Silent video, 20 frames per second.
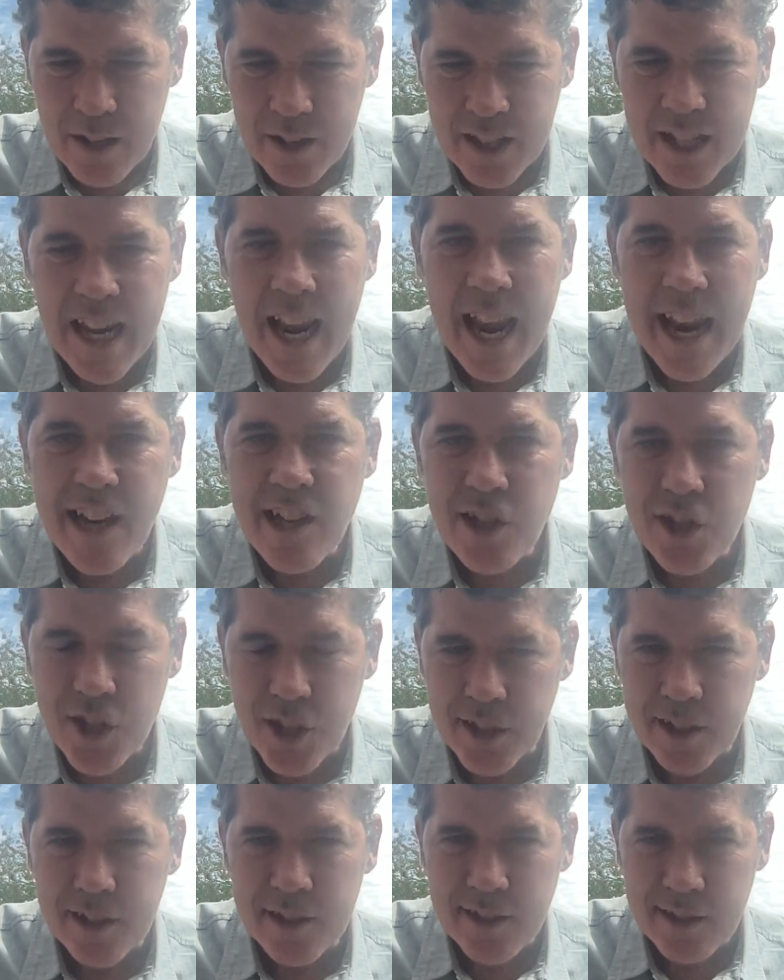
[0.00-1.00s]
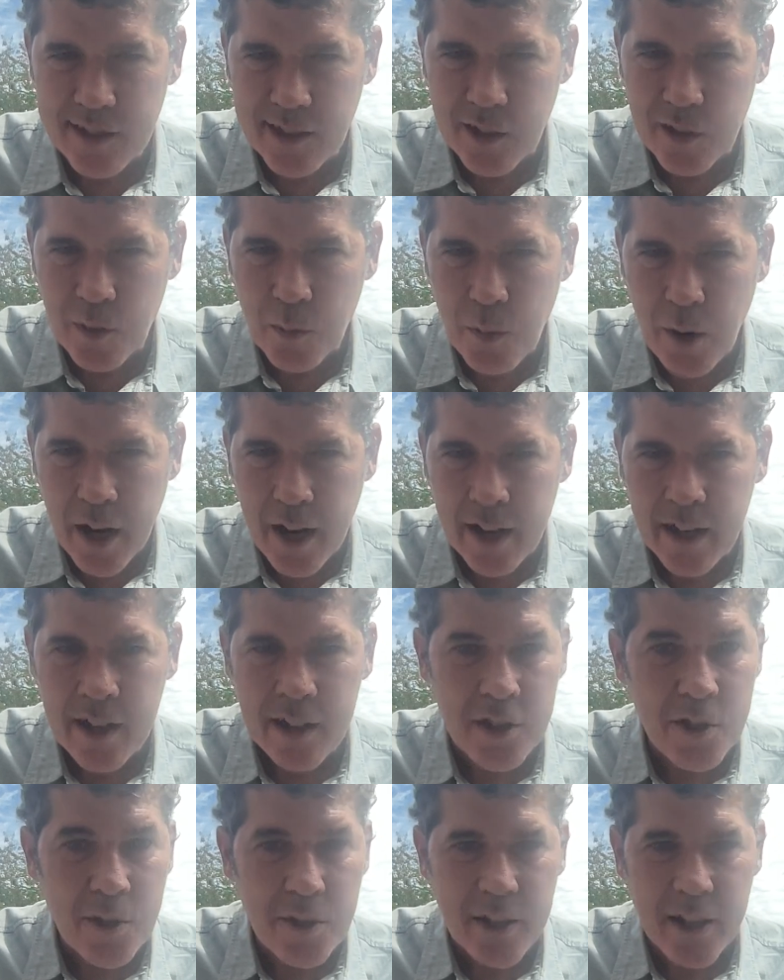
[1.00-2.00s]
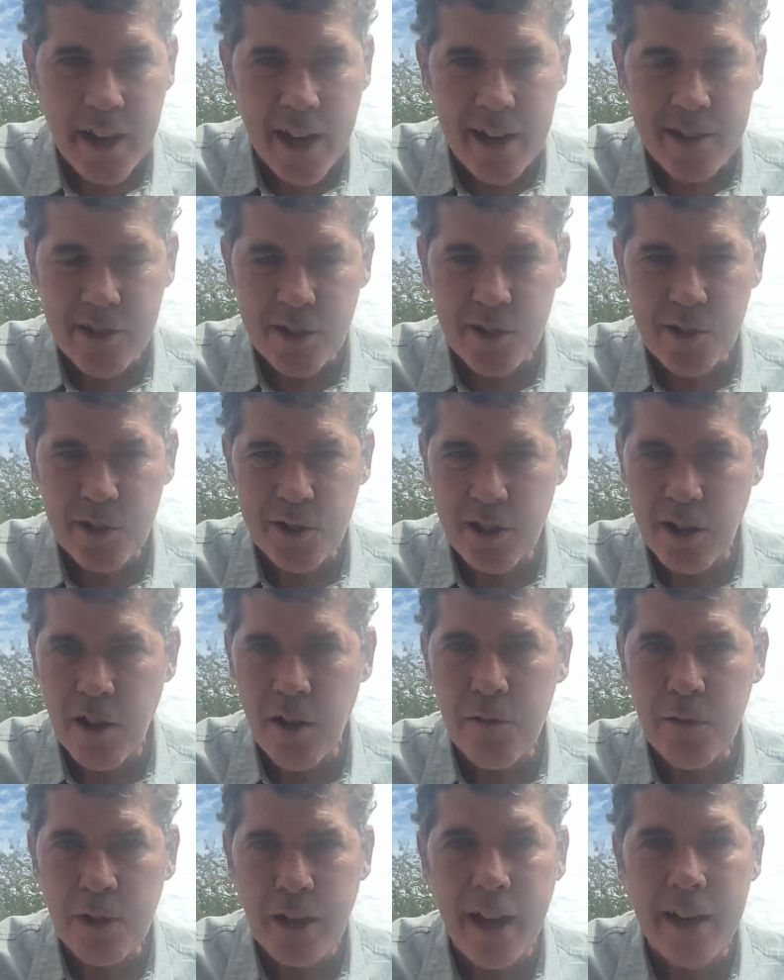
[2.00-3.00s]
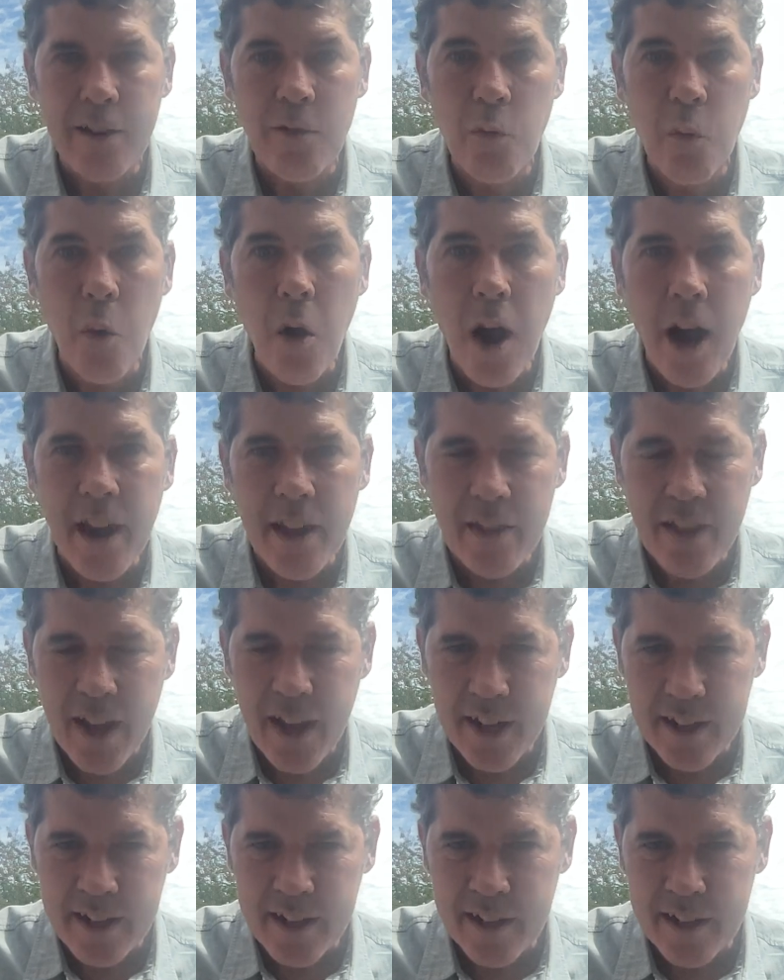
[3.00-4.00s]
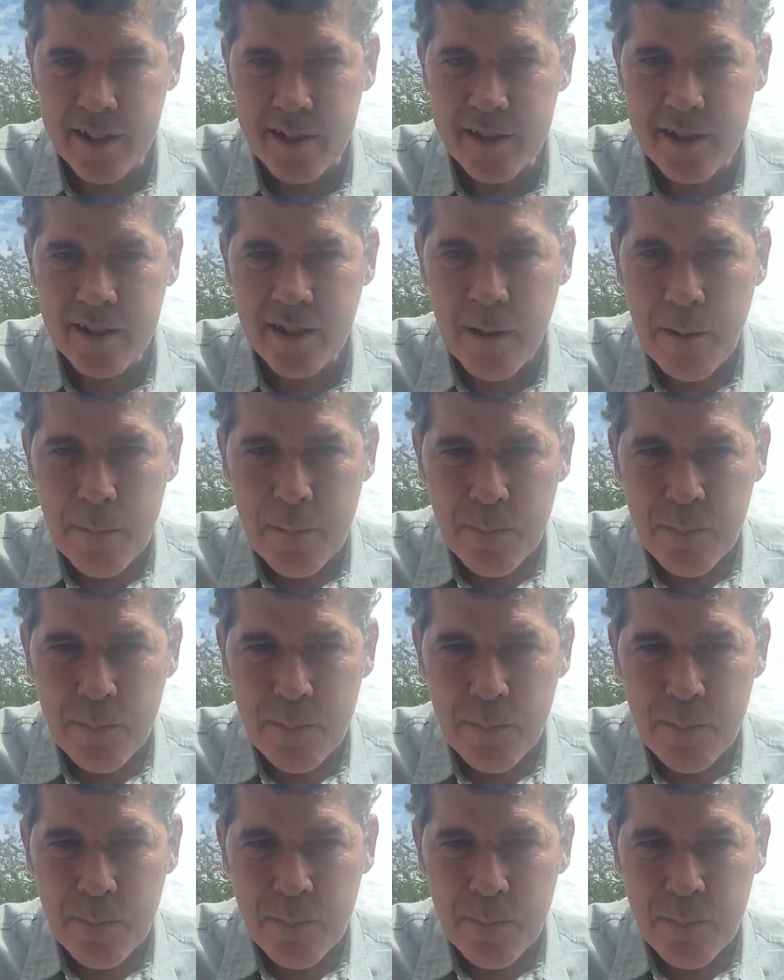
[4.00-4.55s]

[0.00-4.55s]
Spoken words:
the ancients in a way, and you could ask yourself kind of why that is.